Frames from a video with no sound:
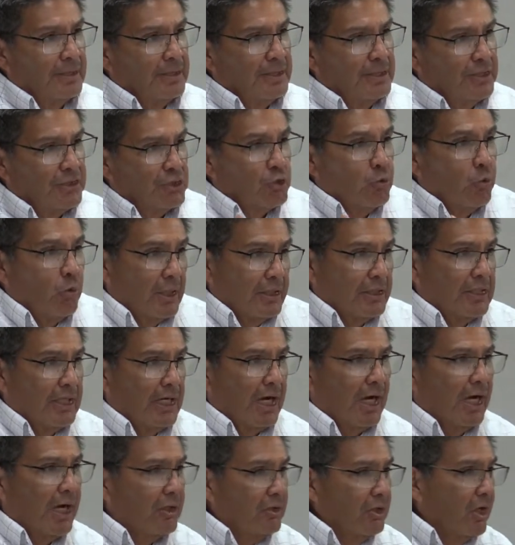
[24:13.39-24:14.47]
is what
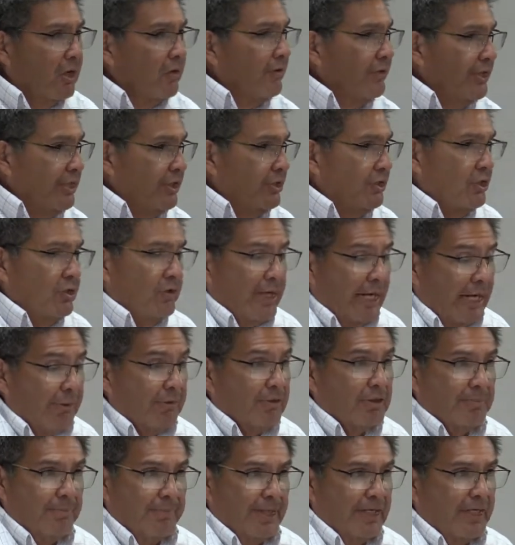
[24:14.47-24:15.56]
God already knew I
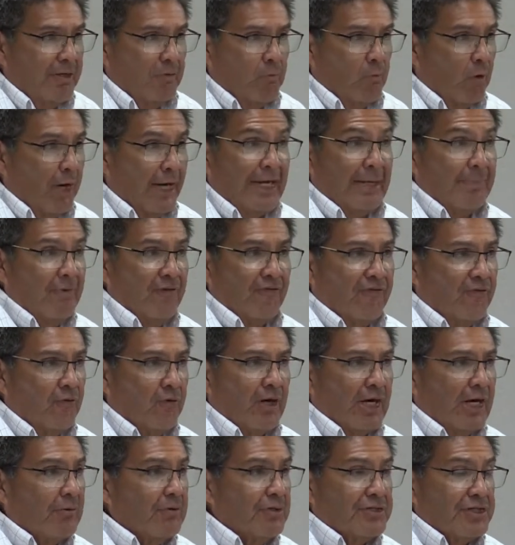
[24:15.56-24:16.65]
would be way
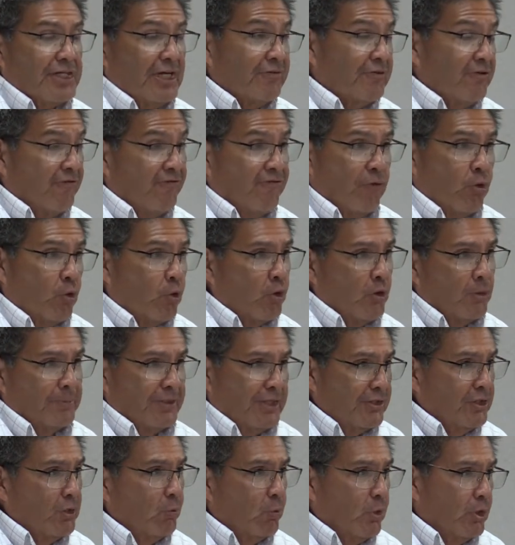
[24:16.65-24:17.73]
before I was ever formed
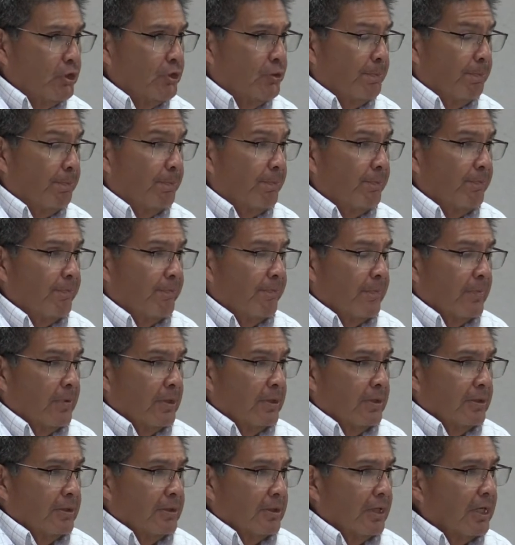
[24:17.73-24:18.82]
in the womb.
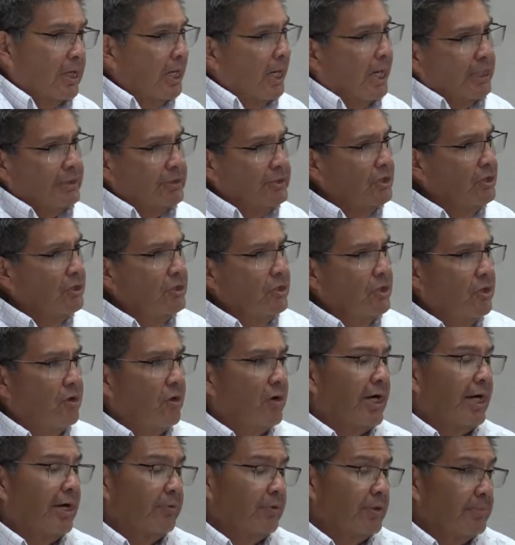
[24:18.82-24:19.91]
God knew who
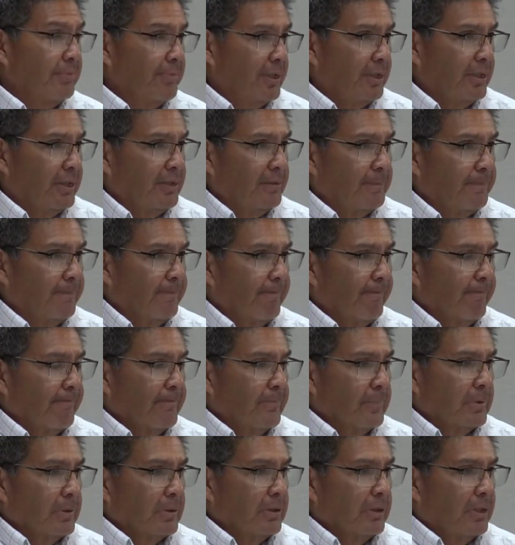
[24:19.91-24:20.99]
I would be.
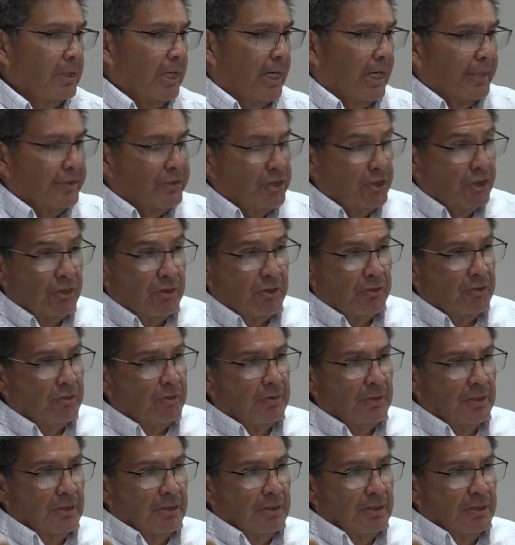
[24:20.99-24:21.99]
God knew